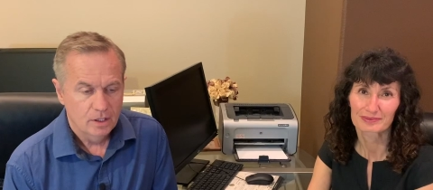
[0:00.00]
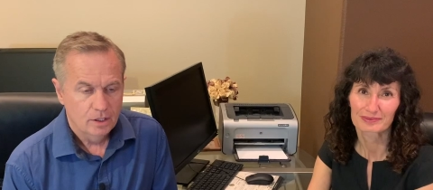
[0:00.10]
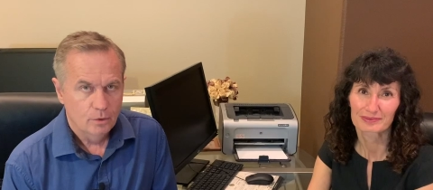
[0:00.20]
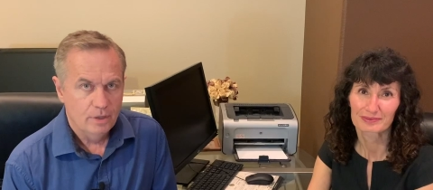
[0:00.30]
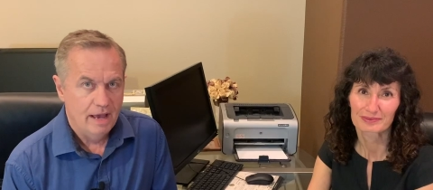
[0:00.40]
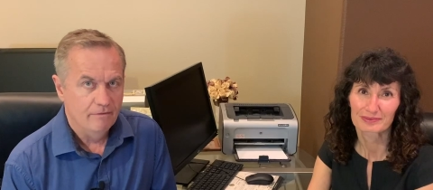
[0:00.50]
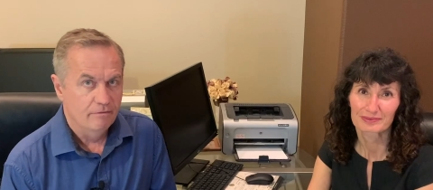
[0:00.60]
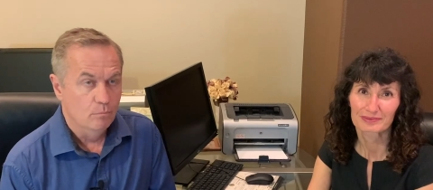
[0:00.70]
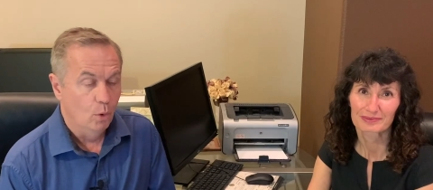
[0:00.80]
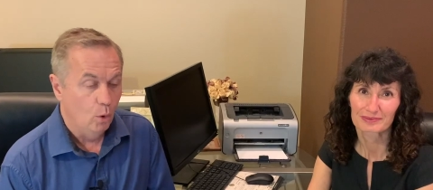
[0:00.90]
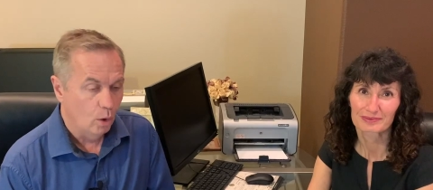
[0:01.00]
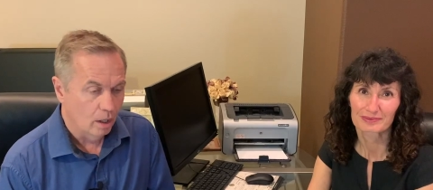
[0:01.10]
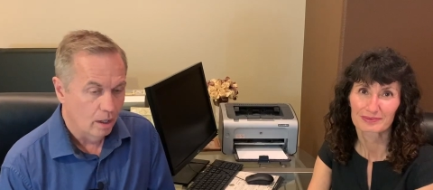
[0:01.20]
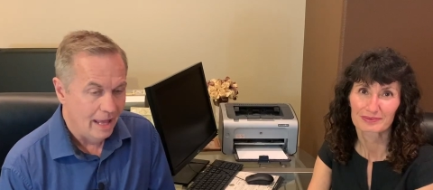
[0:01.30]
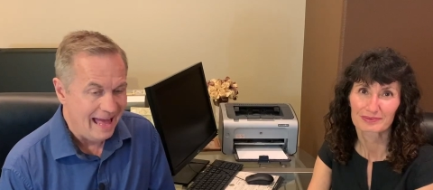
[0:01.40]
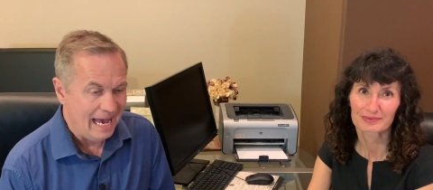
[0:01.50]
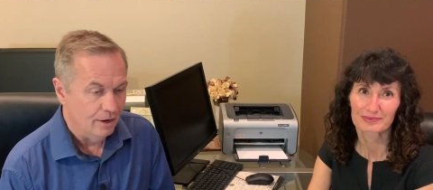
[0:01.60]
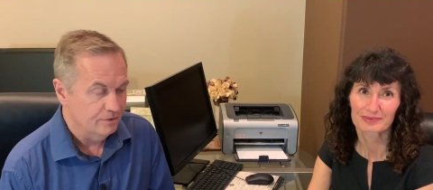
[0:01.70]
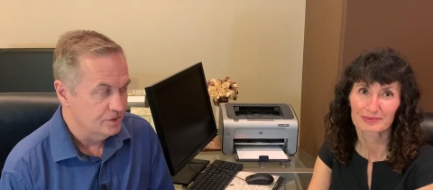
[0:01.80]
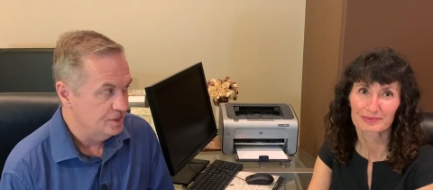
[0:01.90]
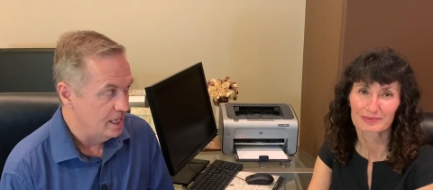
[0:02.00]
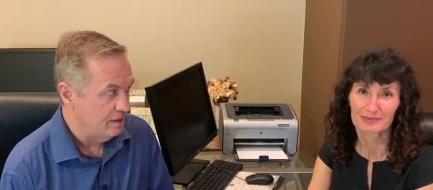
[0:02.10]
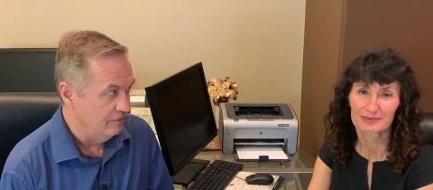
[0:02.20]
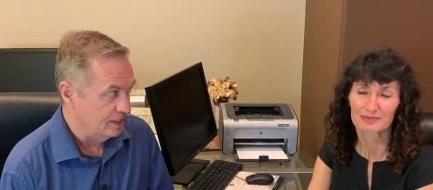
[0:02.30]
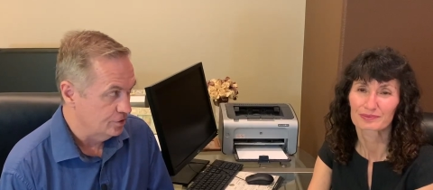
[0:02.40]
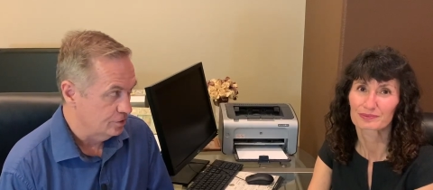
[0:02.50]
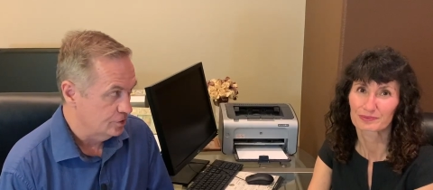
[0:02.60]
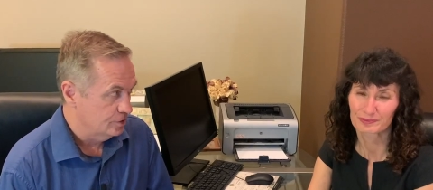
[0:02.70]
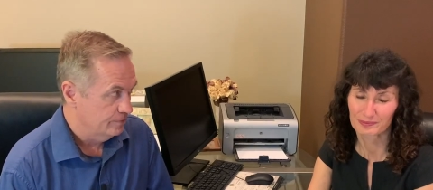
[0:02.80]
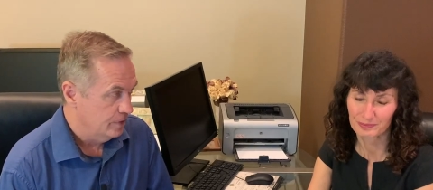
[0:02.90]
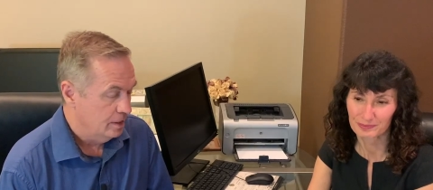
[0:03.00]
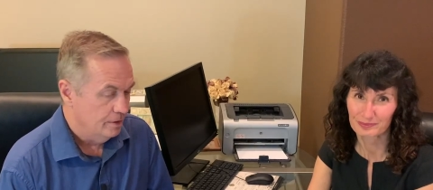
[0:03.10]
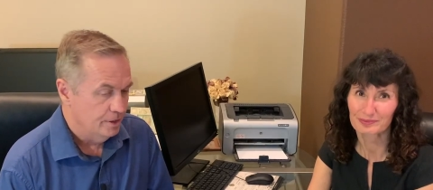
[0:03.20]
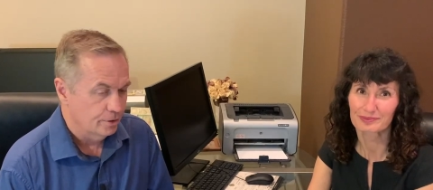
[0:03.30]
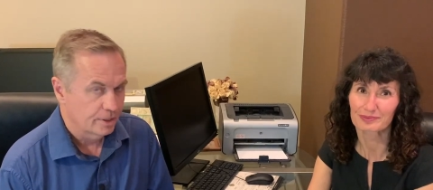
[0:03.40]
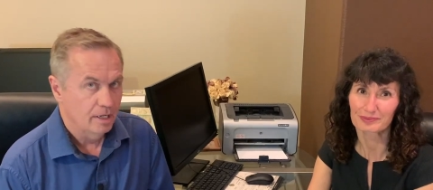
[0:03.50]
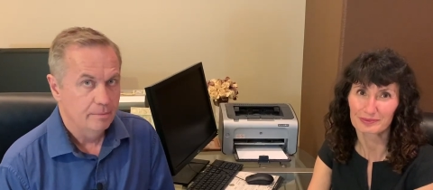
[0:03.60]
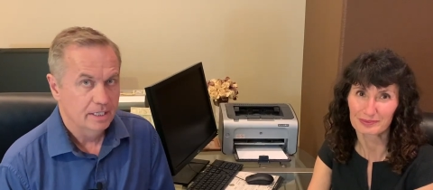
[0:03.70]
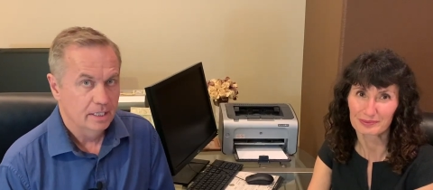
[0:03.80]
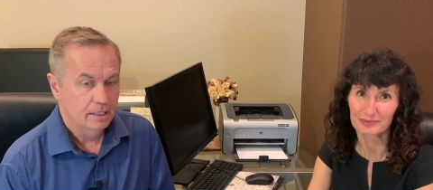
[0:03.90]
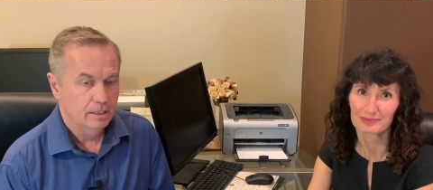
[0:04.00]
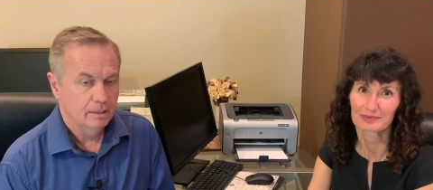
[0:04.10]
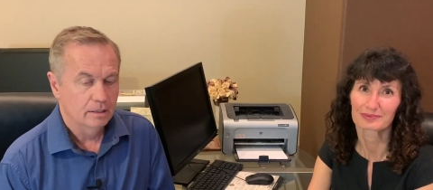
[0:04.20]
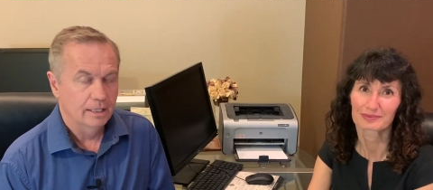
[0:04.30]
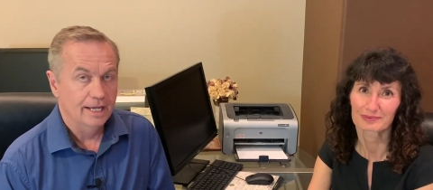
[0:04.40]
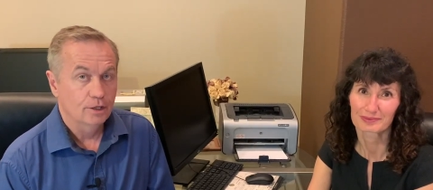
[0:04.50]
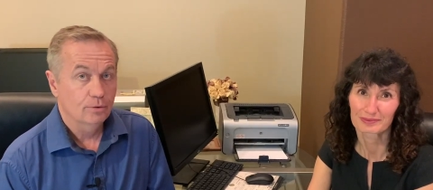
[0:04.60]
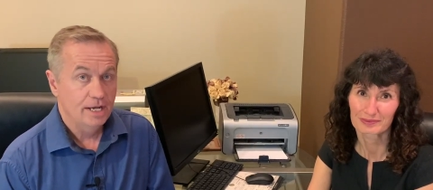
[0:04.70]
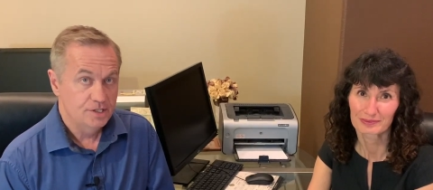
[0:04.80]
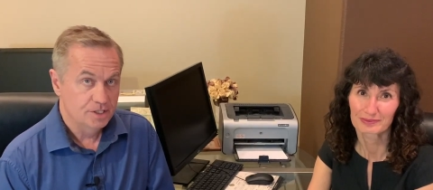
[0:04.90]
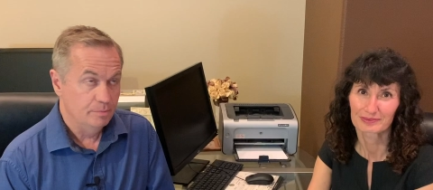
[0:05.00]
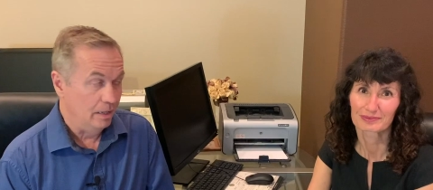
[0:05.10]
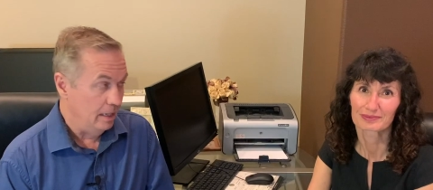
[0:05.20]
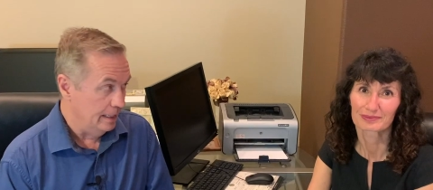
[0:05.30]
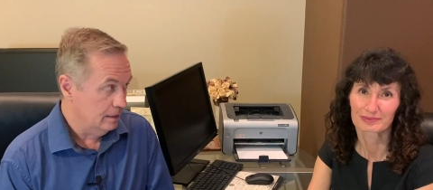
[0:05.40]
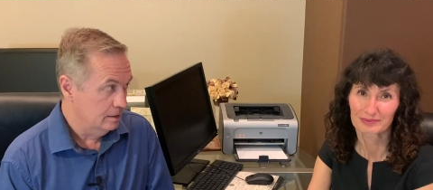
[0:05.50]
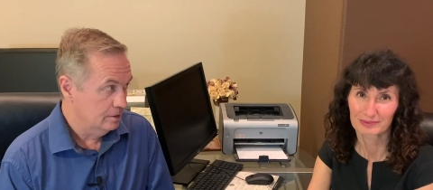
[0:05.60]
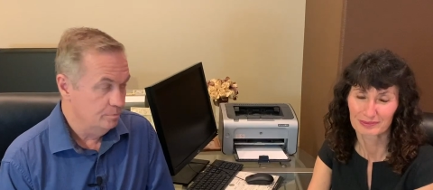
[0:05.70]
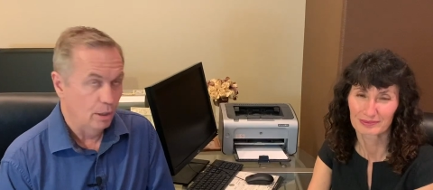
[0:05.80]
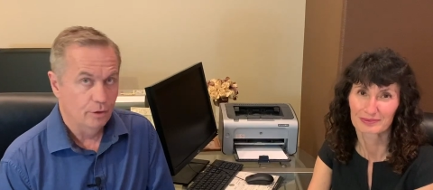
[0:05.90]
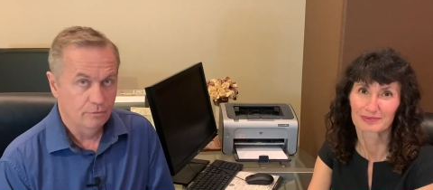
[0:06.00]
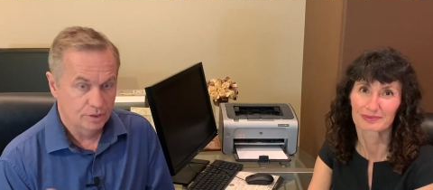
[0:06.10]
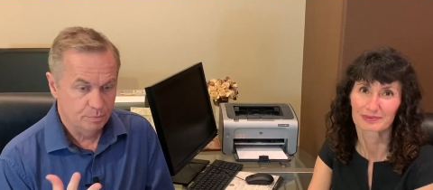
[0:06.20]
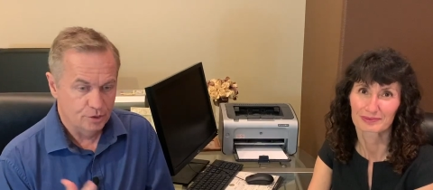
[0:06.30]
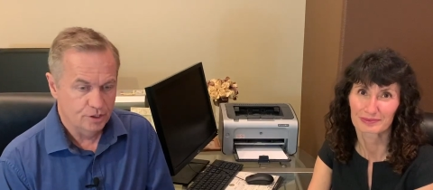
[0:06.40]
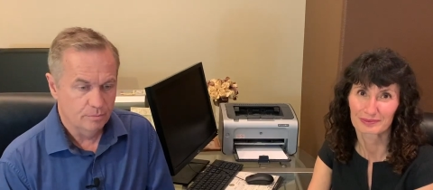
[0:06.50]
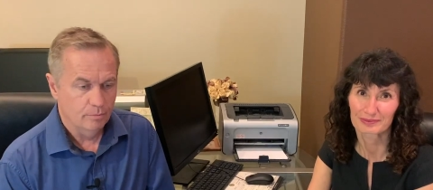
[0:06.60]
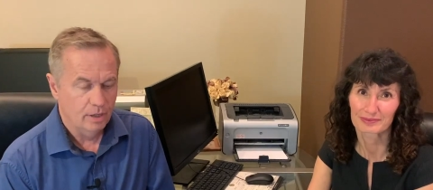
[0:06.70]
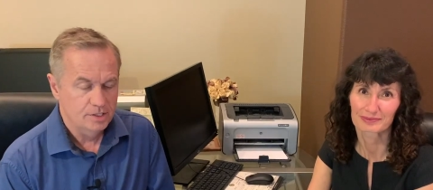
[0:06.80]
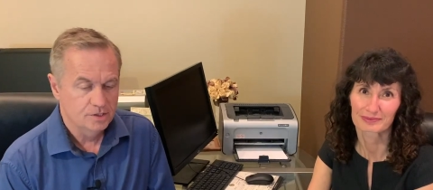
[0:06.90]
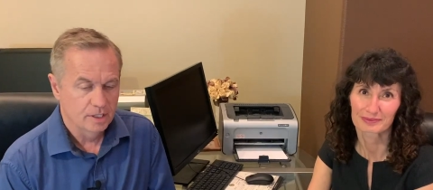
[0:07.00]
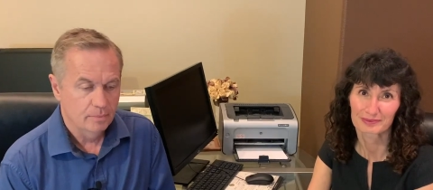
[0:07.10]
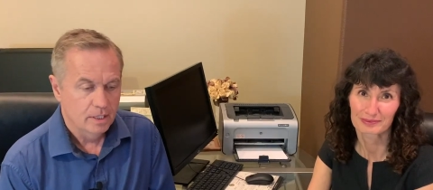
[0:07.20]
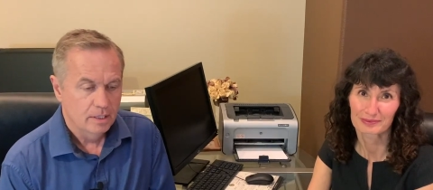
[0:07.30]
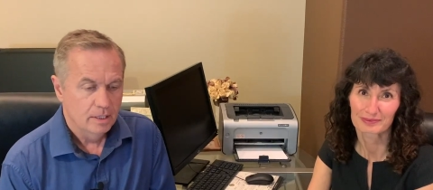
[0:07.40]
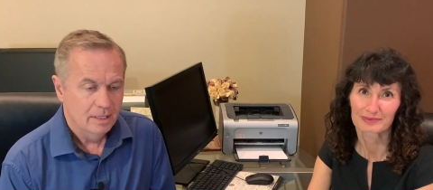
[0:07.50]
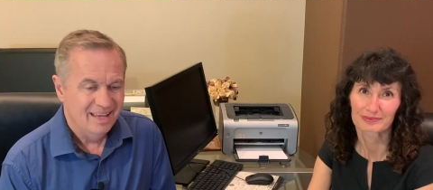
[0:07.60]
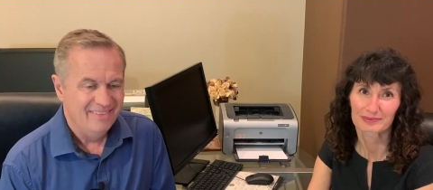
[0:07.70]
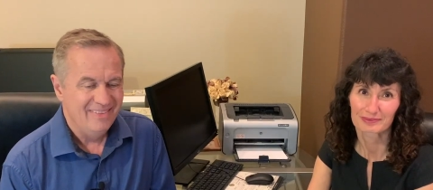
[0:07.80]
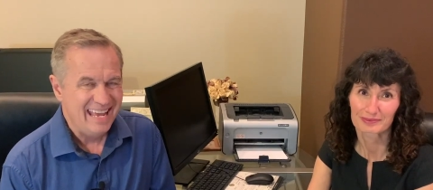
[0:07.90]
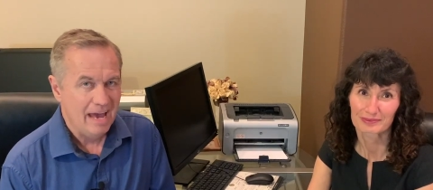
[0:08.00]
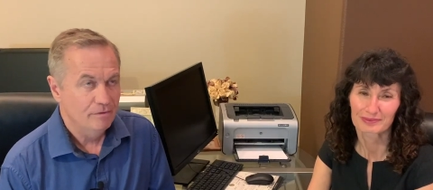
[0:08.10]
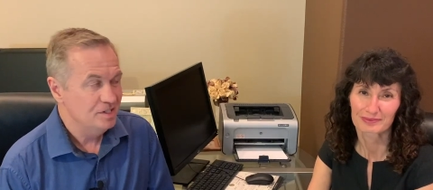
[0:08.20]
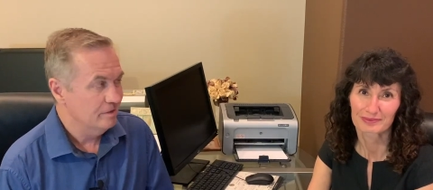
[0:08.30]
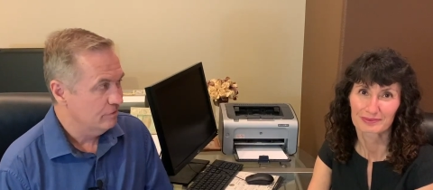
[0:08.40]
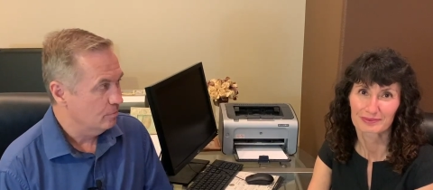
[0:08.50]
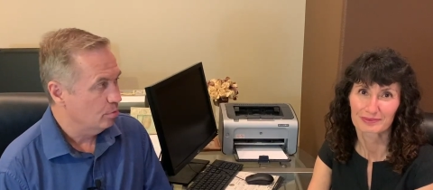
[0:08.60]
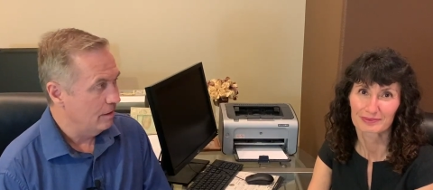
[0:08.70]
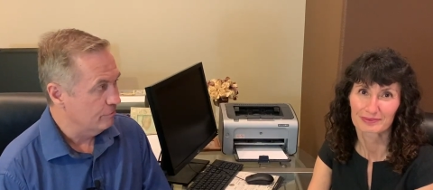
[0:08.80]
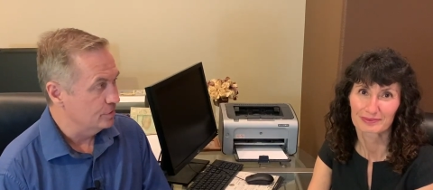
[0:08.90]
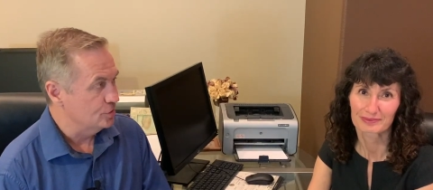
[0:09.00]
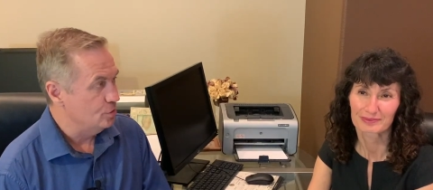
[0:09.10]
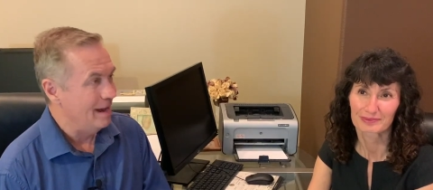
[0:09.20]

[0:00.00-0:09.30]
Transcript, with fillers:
Speaker 1: we have more out-of-state investors that are coming in like crazy buying, part of what's pushing prices up. And they have a different preference. You